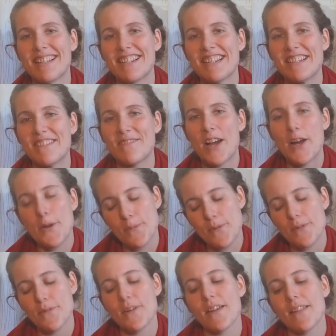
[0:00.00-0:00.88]
I
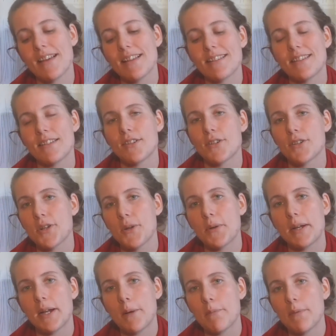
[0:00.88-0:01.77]
would prefer that to not
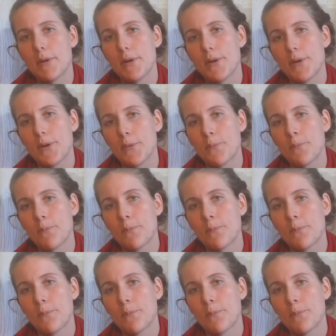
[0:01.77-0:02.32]
showing up at all.